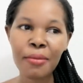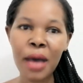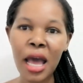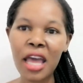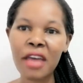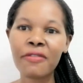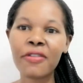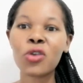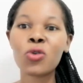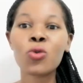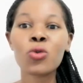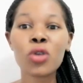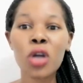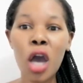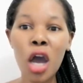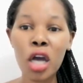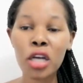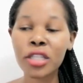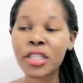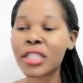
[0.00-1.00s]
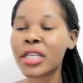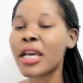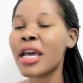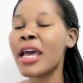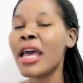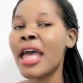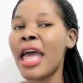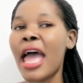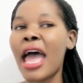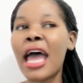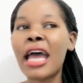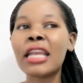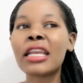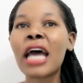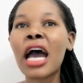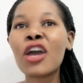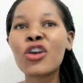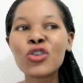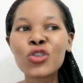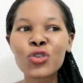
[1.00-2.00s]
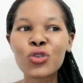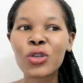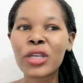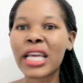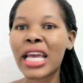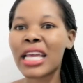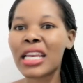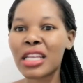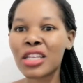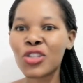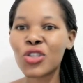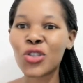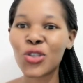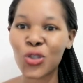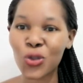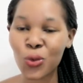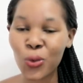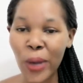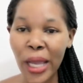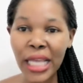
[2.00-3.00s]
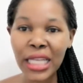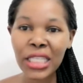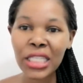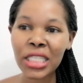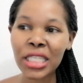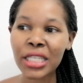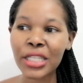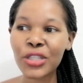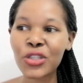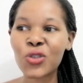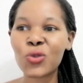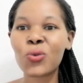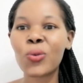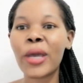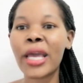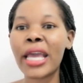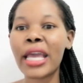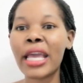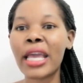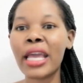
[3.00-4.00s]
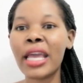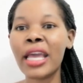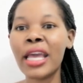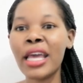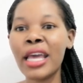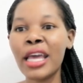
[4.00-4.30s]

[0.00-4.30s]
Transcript: I have a good heart, and I used to get in situations where